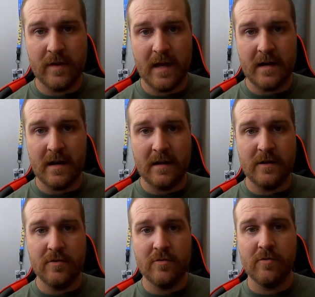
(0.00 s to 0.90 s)
then
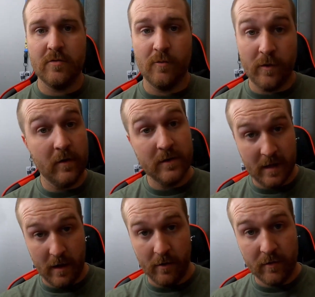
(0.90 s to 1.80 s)
you will
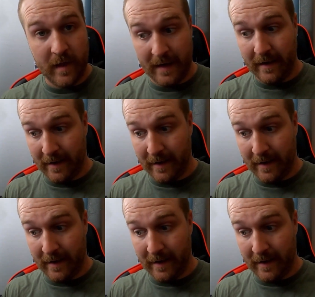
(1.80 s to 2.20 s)
know that